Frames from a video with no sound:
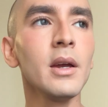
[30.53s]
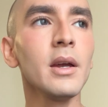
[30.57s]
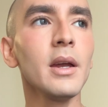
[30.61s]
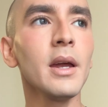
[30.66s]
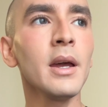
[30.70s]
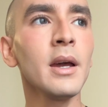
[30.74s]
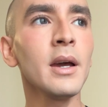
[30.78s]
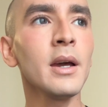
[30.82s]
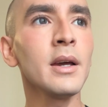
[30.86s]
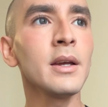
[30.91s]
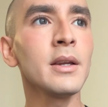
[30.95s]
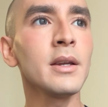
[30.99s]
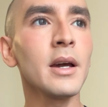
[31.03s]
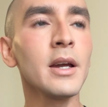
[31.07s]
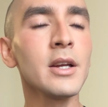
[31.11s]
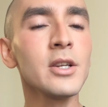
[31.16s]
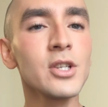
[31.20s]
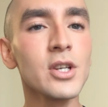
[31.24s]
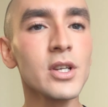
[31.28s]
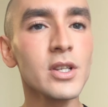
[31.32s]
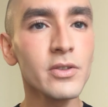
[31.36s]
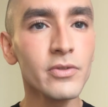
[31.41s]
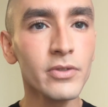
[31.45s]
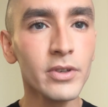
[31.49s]
And I
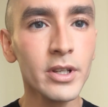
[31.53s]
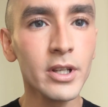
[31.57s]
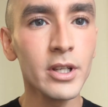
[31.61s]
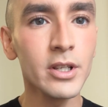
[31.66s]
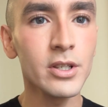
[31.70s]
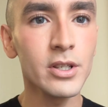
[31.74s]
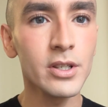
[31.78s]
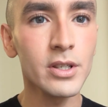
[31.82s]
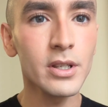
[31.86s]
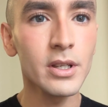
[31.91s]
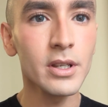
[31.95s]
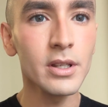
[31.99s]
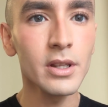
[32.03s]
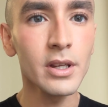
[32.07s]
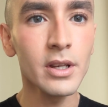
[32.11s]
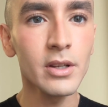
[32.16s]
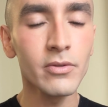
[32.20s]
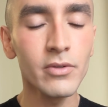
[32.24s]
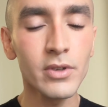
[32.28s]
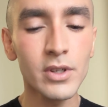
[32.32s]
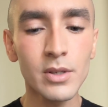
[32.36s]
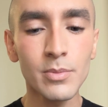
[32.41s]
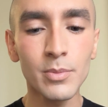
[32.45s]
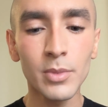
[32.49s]
just finished The
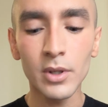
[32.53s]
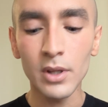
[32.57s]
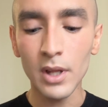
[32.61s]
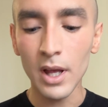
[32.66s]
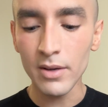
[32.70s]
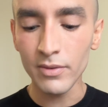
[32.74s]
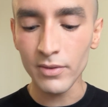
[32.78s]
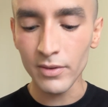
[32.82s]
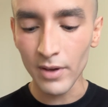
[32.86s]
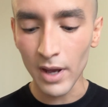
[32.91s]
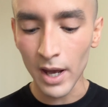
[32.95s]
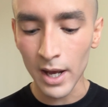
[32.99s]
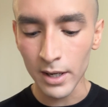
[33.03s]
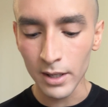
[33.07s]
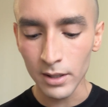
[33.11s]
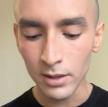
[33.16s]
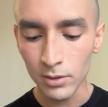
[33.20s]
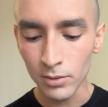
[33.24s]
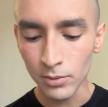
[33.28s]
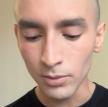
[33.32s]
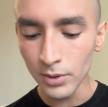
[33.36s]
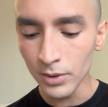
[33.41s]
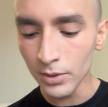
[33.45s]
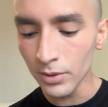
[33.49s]
Invisible Life of Addie
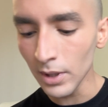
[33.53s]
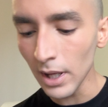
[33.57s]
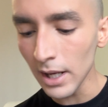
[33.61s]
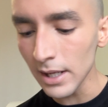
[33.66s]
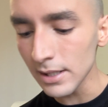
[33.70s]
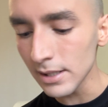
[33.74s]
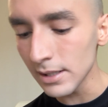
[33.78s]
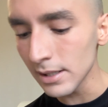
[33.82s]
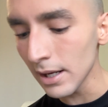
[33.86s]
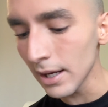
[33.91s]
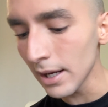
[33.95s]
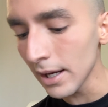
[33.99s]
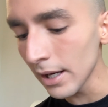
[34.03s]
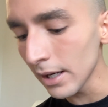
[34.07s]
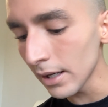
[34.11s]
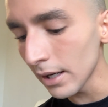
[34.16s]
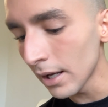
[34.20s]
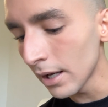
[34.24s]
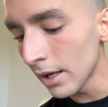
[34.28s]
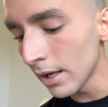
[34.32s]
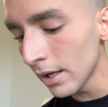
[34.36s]
LaRue last night,